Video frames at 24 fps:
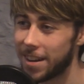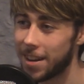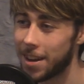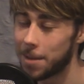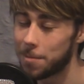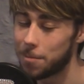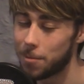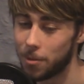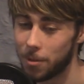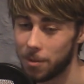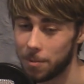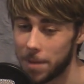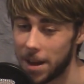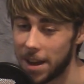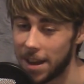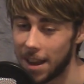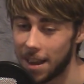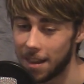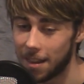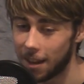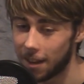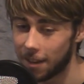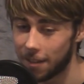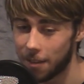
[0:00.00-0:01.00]
like, but
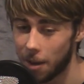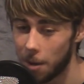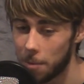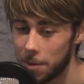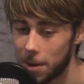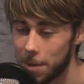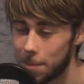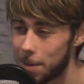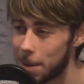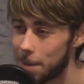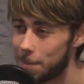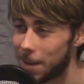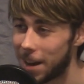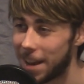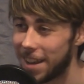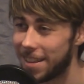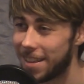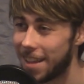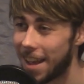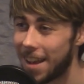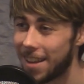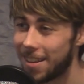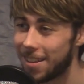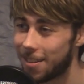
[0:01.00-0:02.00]
man, like so many people
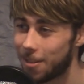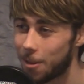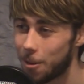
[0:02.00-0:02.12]
had